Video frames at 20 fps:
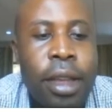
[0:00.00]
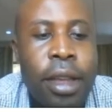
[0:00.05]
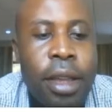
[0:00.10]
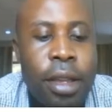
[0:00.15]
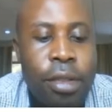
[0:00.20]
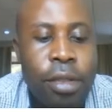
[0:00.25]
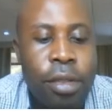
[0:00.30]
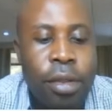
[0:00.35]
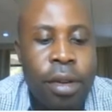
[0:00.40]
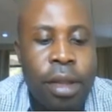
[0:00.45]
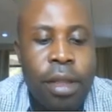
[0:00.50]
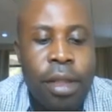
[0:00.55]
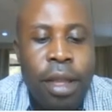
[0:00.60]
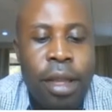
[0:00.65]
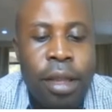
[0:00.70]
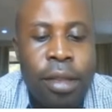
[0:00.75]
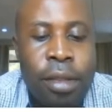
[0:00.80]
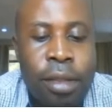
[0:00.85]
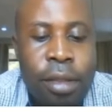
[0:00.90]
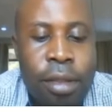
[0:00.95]
So let
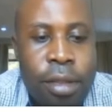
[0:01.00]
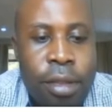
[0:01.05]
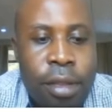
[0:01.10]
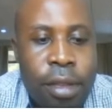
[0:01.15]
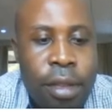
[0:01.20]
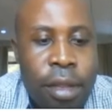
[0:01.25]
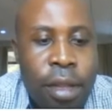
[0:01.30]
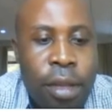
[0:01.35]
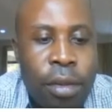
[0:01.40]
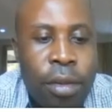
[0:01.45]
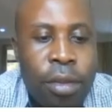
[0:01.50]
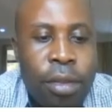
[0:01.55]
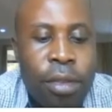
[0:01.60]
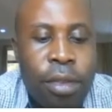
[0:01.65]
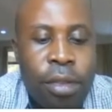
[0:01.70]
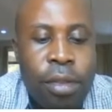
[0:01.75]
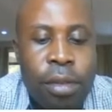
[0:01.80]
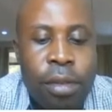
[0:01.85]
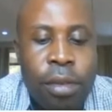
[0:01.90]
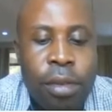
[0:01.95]
us use
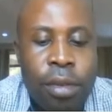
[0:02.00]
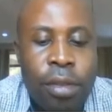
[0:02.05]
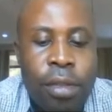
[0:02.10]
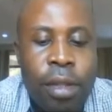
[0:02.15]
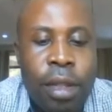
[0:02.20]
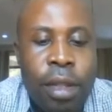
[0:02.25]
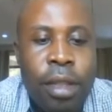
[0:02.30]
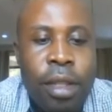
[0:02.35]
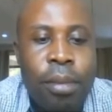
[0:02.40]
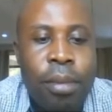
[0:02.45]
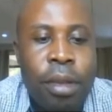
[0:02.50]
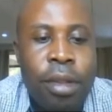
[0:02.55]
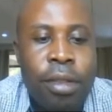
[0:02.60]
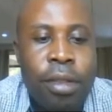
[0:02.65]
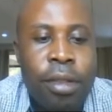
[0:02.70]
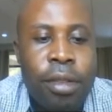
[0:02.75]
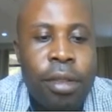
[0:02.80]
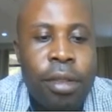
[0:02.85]
schools database.